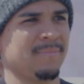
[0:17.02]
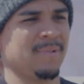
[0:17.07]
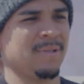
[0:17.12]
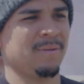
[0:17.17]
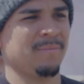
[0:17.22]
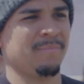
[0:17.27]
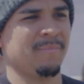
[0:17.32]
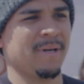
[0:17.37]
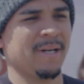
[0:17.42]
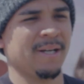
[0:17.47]

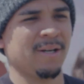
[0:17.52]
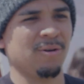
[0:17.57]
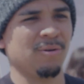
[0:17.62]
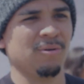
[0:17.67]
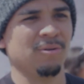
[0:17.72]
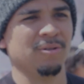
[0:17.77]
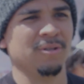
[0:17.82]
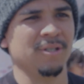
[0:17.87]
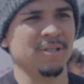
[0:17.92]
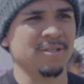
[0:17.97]
My
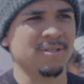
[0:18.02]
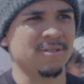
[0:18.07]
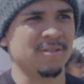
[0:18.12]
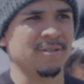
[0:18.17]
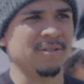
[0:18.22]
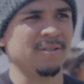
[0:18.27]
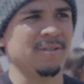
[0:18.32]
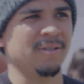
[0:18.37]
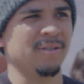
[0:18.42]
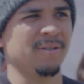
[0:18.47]
goal is
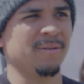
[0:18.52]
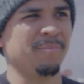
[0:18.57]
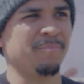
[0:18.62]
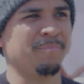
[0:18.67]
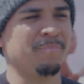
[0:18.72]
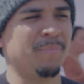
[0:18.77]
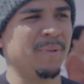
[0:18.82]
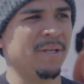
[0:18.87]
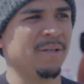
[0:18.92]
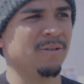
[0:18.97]

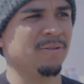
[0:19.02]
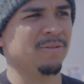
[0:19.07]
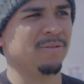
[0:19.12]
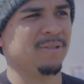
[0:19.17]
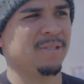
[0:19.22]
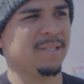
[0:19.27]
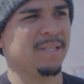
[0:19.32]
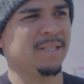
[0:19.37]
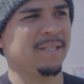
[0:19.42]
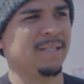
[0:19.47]
to
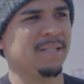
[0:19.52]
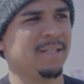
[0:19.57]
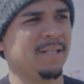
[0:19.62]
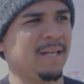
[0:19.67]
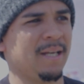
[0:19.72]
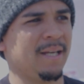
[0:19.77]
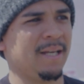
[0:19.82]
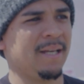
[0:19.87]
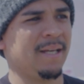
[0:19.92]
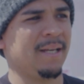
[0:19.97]
build it
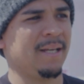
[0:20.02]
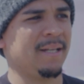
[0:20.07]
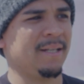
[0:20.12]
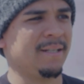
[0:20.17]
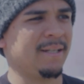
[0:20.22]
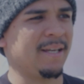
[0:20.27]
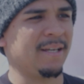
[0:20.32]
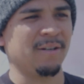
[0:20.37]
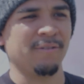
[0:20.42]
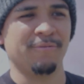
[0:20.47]

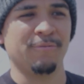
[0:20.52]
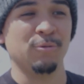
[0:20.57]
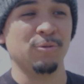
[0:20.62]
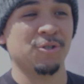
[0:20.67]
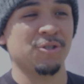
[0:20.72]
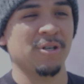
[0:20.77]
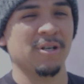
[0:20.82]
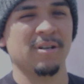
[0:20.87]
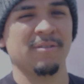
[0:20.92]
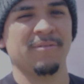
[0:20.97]
and get a
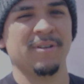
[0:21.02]
food truck